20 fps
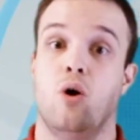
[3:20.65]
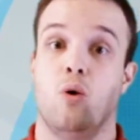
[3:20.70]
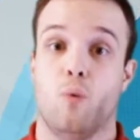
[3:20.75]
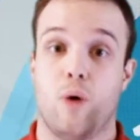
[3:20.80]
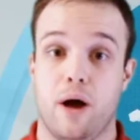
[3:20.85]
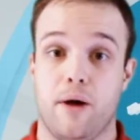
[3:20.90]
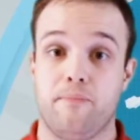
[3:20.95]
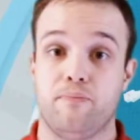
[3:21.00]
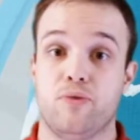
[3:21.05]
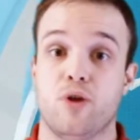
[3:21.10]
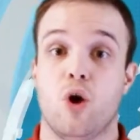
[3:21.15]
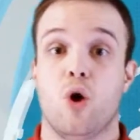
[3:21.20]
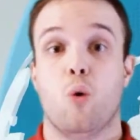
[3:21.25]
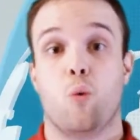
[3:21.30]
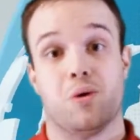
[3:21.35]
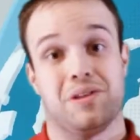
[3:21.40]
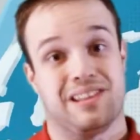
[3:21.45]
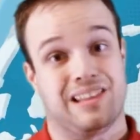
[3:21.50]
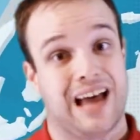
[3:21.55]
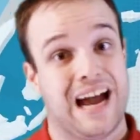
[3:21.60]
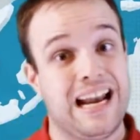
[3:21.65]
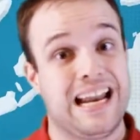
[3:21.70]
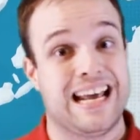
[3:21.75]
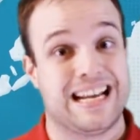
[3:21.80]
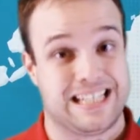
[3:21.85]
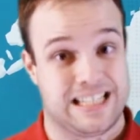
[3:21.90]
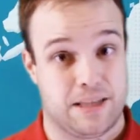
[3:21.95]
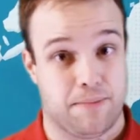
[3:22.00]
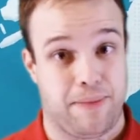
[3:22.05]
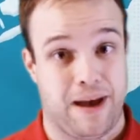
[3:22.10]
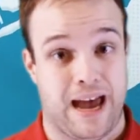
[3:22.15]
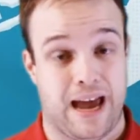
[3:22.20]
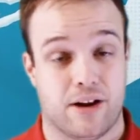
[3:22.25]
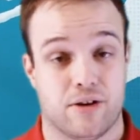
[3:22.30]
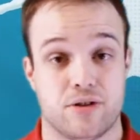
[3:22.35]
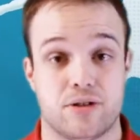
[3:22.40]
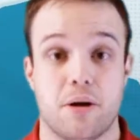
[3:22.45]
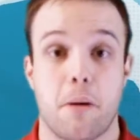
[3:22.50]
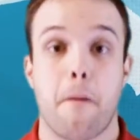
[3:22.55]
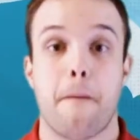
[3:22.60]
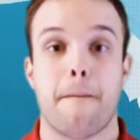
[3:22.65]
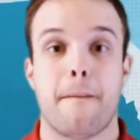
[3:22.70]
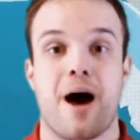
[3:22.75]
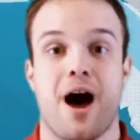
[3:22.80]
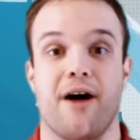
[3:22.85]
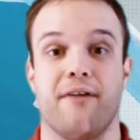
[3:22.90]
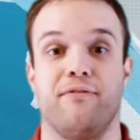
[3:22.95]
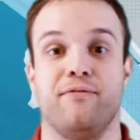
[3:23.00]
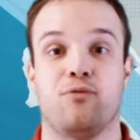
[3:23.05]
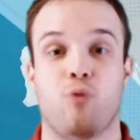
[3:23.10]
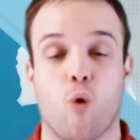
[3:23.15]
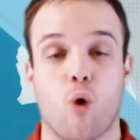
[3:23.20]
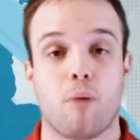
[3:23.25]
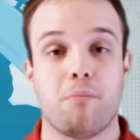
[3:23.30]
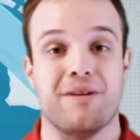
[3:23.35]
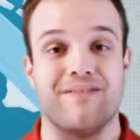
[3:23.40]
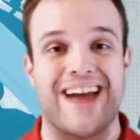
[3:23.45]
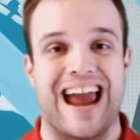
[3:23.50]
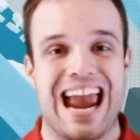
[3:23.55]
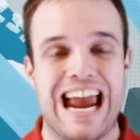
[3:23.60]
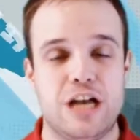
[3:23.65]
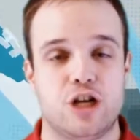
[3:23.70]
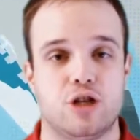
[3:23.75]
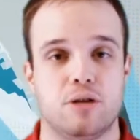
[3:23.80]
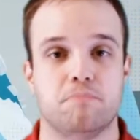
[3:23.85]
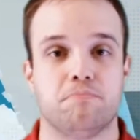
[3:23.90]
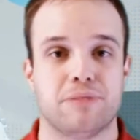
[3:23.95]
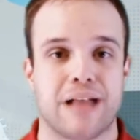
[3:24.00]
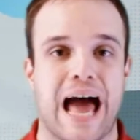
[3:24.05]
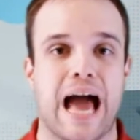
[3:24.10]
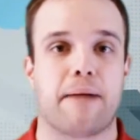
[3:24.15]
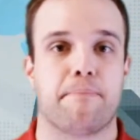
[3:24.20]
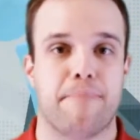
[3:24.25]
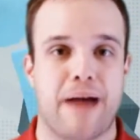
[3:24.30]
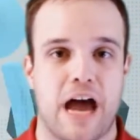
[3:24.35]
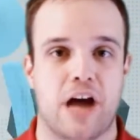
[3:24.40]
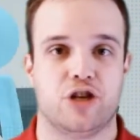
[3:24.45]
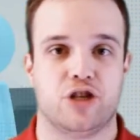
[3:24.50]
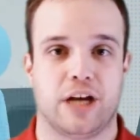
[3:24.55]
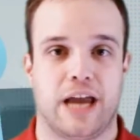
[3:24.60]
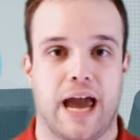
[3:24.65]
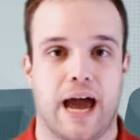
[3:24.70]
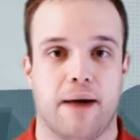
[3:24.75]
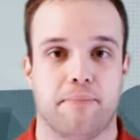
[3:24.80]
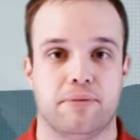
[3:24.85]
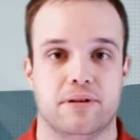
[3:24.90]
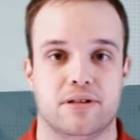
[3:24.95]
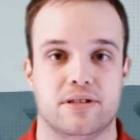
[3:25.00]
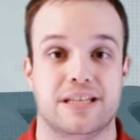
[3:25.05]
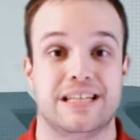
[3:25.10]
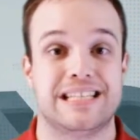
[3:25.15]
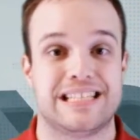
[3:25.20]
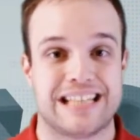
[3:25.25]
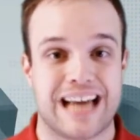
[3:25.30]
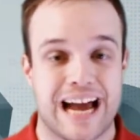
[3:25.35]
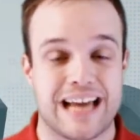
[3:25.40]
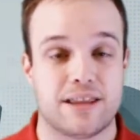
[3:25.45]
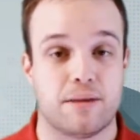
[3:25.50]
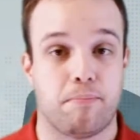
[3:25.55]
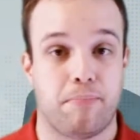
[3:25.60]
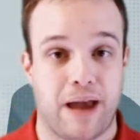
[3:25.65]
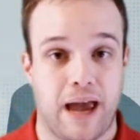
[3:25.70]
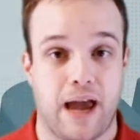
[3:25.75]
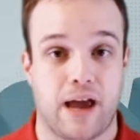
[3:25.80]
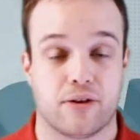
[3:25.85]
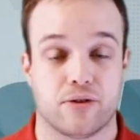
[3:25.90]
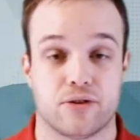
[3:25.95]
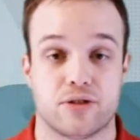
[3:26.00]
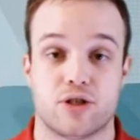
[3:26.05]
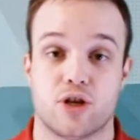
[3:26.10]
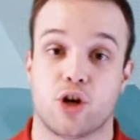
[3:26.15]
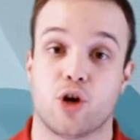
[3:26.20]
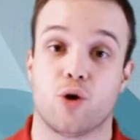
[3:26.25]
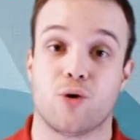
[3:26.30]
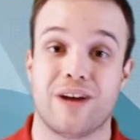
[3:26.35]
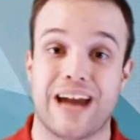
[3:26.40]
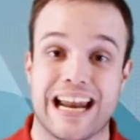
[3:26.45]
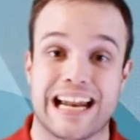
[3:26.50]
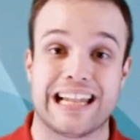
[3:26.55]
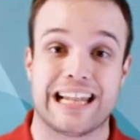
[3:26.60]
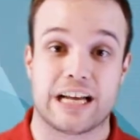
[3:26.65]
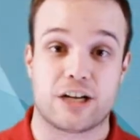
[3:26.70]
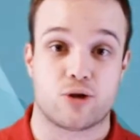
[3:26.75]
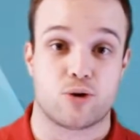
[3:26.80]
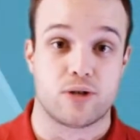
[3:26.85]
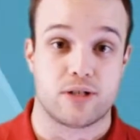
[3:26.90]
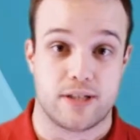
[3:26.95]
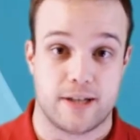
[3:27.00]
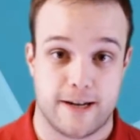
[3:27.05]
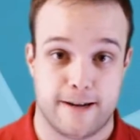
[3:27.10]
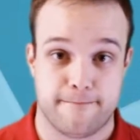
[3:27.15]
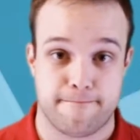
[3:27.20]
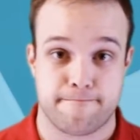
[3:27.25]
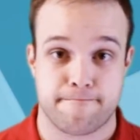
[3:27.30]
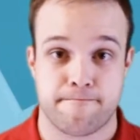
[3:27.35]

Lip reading: Well, when light hits the panels, a form of ancient black magic happens inside the panels to create electricity.